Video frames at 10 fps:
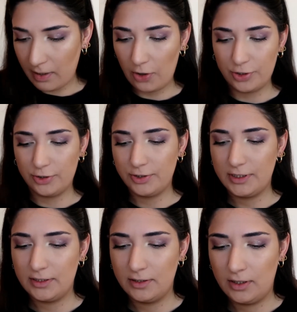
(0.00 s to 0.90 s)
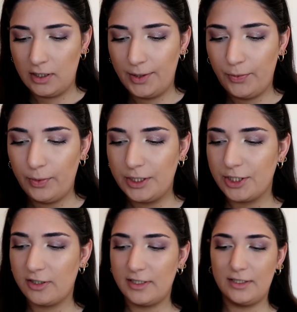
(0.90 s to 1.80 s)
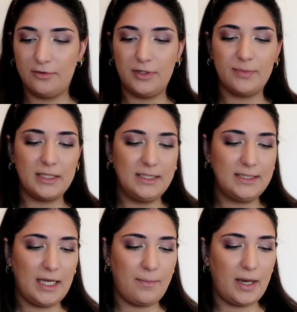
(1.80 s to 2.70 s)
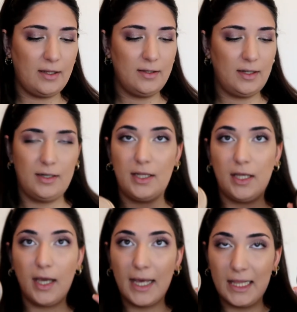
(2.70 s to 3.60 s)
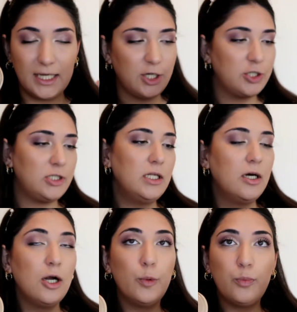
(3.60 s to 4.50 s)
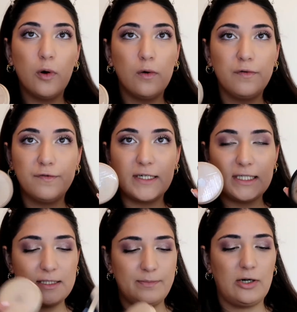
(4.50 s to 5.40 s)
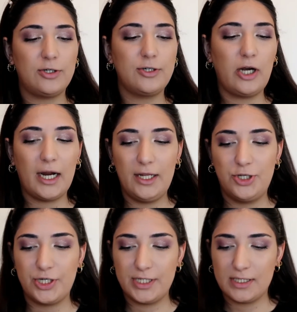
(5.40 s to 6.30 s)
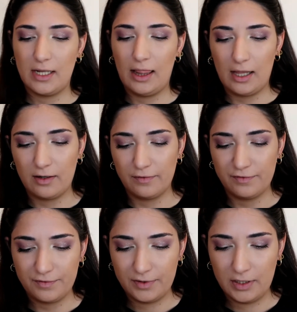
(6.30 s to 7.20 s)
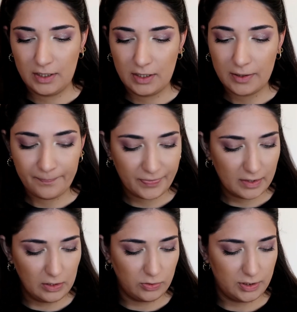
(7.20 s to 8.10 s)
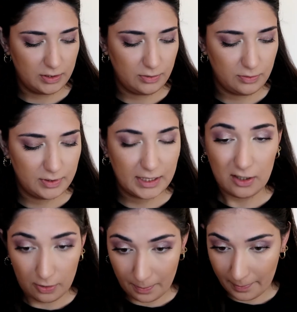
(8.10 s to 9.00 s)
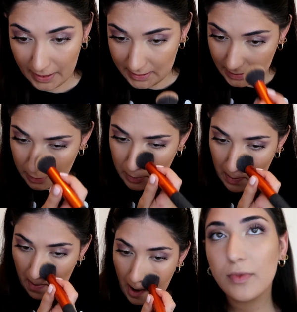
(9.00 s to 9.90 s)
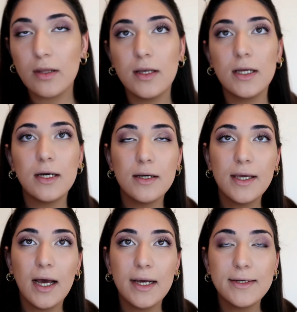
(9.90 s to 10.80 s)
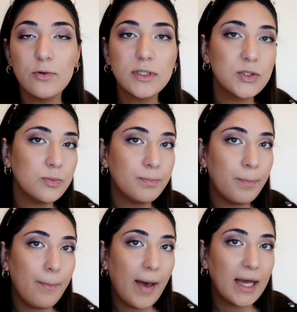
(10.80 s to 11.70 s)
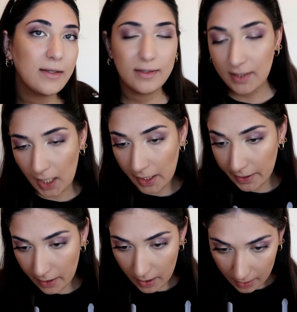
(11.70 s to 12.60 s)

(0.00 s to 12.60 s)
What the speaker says: powders, which are the Rimmel Stay Matte and the LA Girl Pro Face Powder. I just love those two, they are amazing. Yeah, it looks matte and